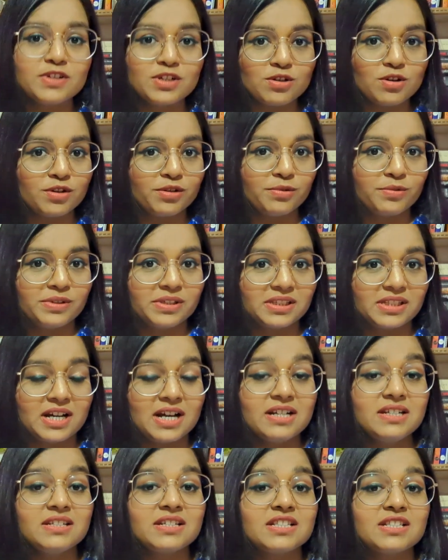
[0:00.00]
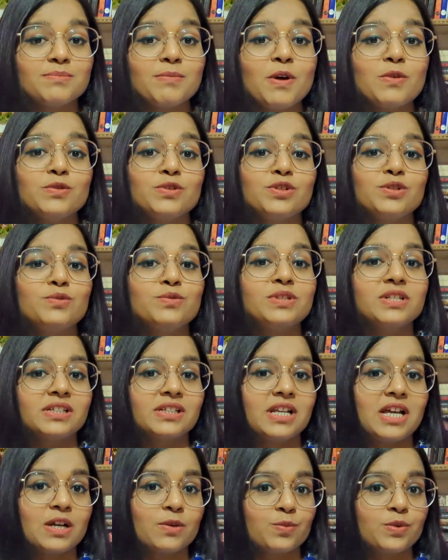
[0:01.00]
not doing that. It's about using
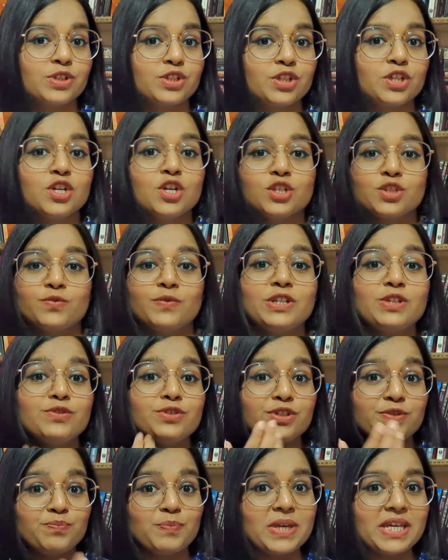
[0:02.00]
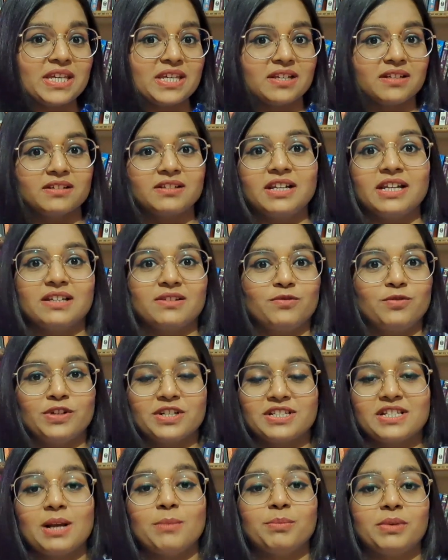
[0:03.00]
language. So when you're speaking, like for
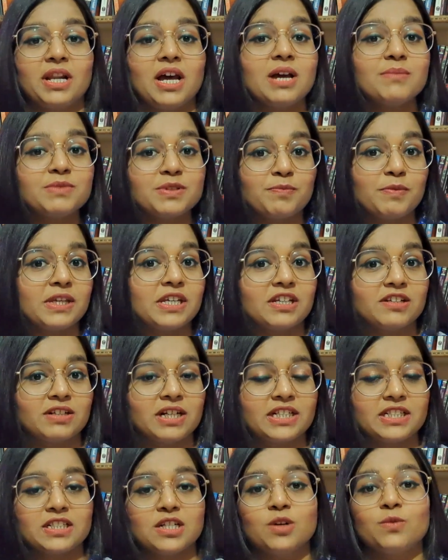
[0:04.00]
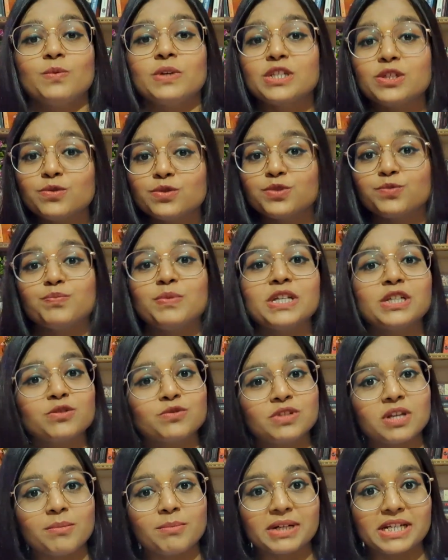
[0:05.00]
example, I'm speaking right now, when you speak to
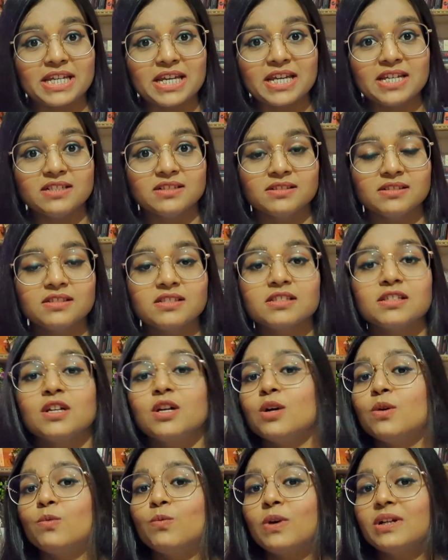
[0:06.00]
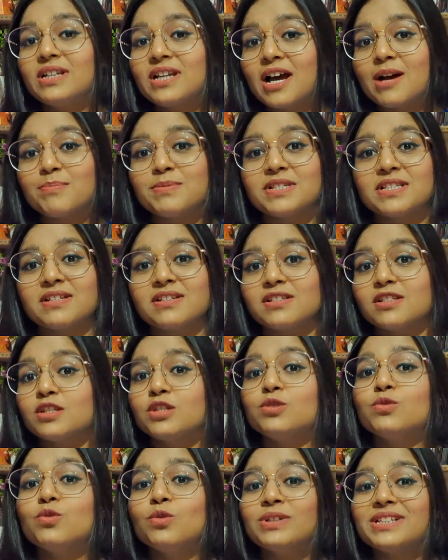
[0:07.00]
somebody else, what happens is
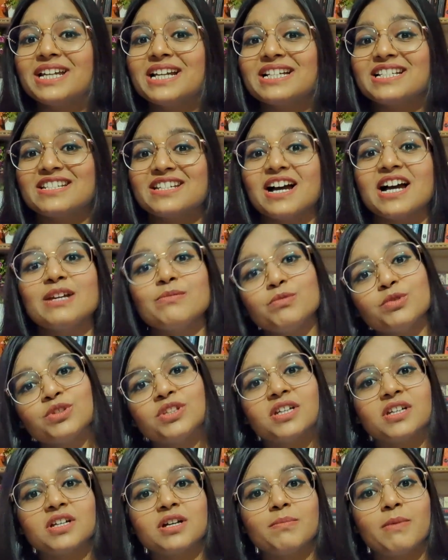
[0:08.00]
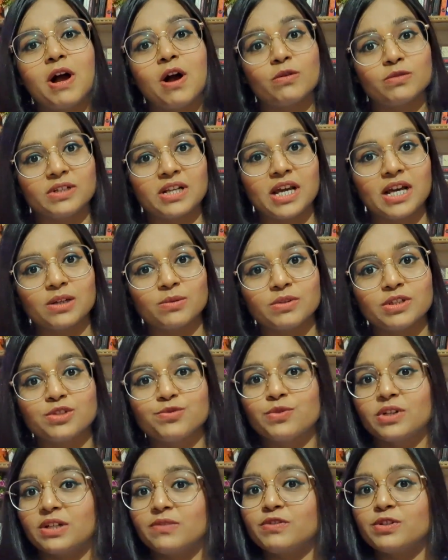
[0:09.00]
you don't get time to think about language,
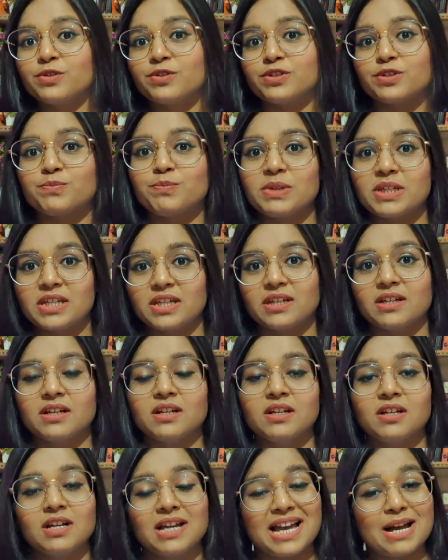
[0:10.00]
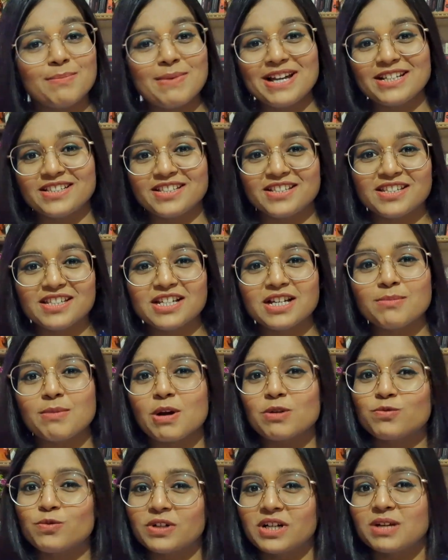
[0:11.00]
whatever you're speaking. Am I thinking
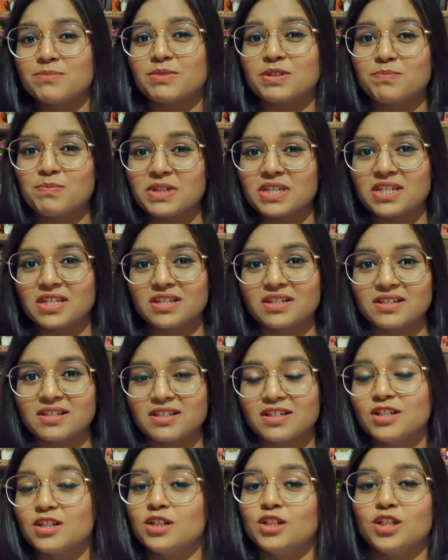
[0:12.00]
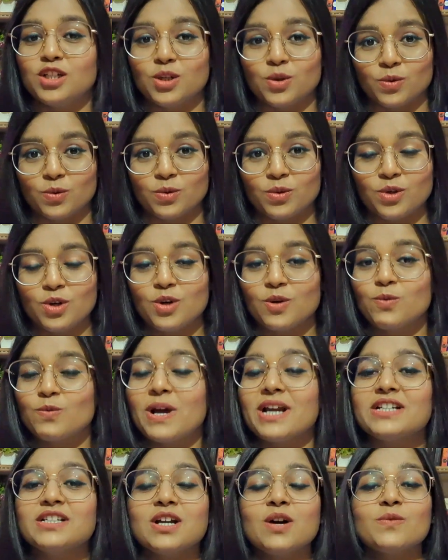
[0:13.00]
about what I'm speaking? No.
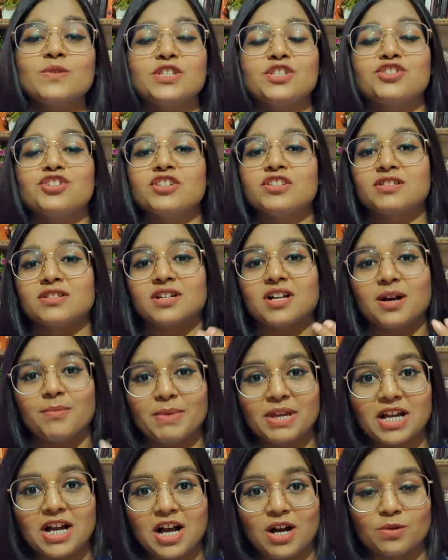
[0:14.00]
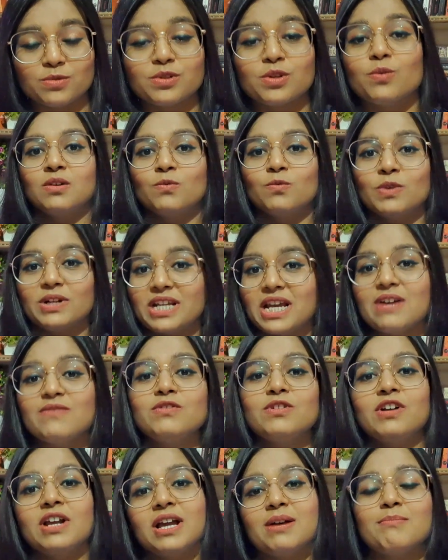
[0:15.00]
Right now it's just coming out.
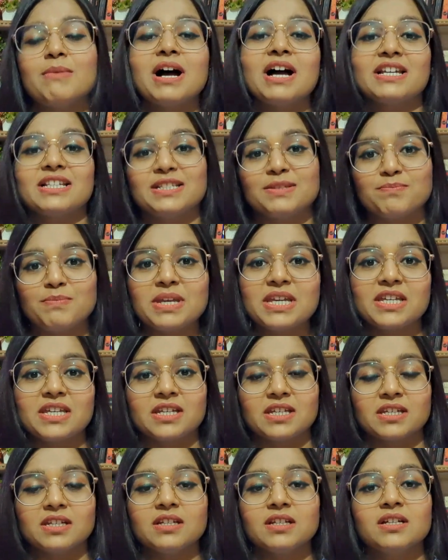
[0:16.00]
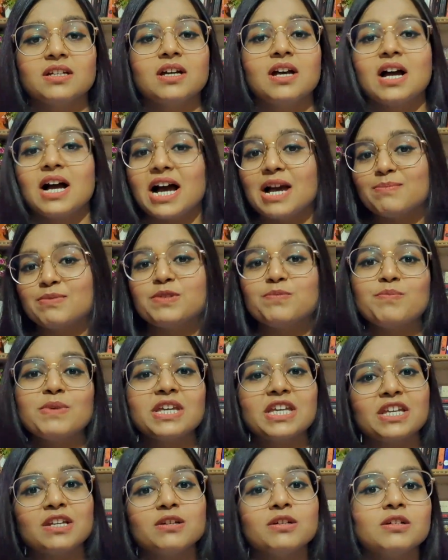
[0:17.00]
Whatever am I speaking, I'm
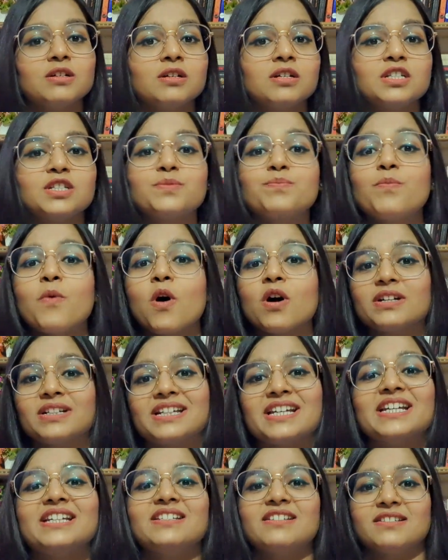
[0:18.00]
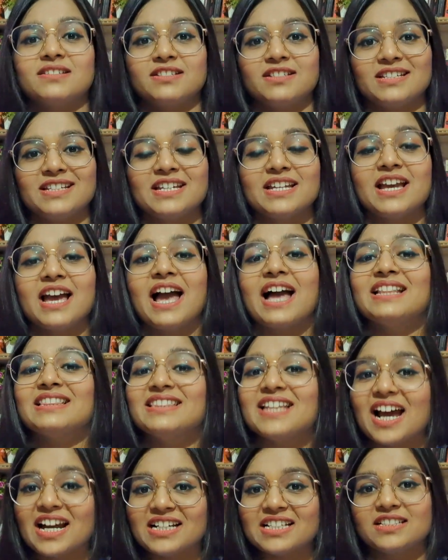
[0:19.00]
speaking spontaneously, and
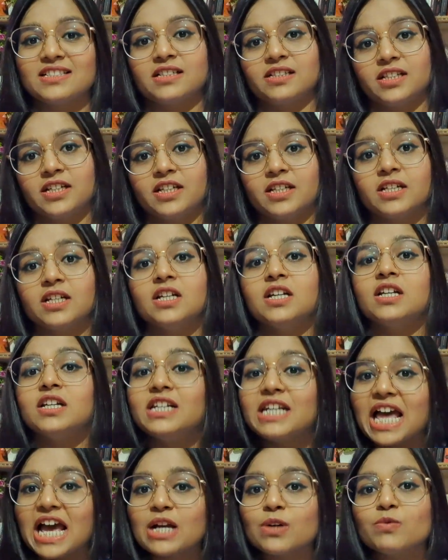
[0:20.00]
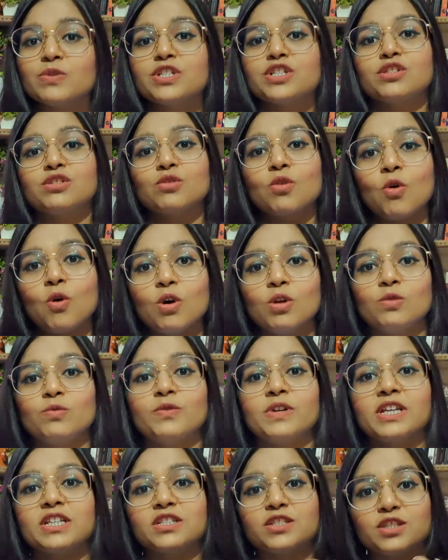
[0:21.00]
that is the thing. Language is
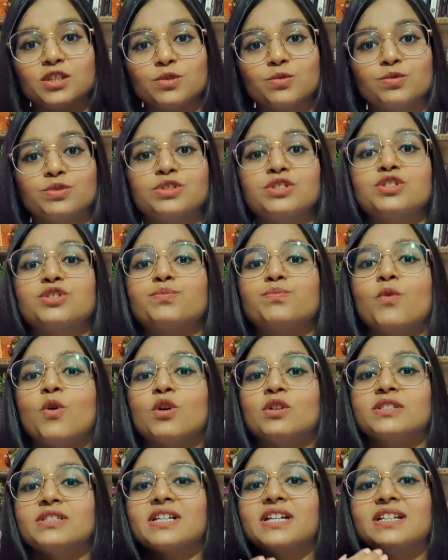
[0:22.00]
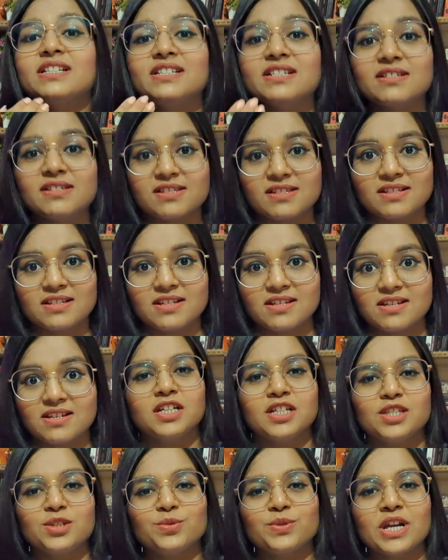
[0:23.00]
always used spontaneously.
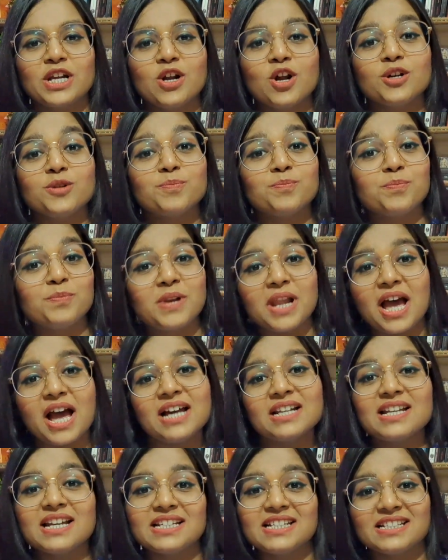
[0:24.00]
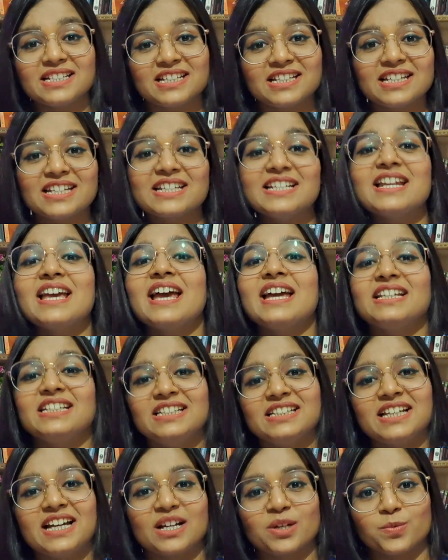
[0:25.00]
You cannot plan anything in any
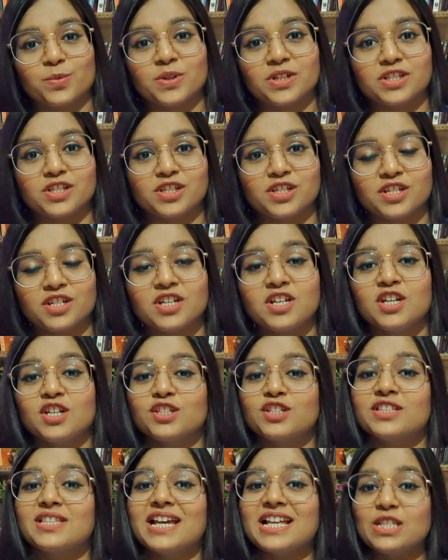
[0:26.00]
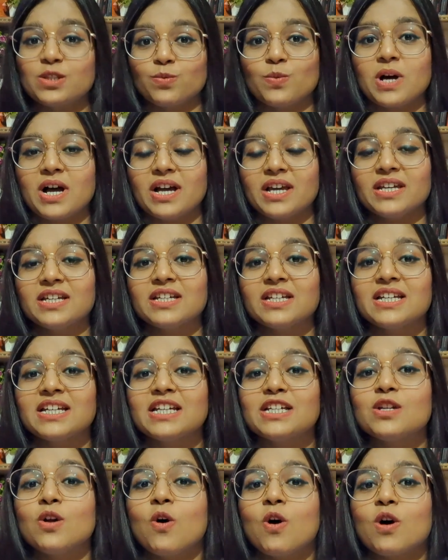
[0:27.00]
language. So that's why
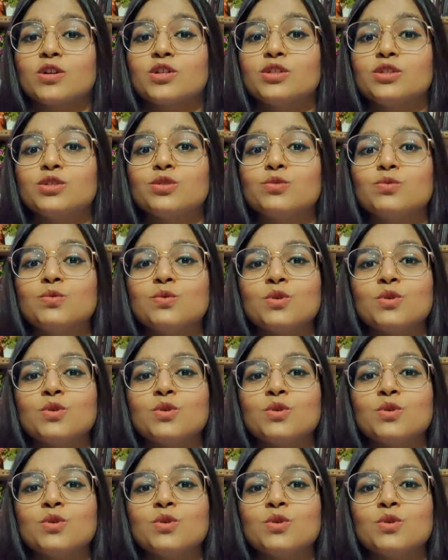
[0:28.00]
in order to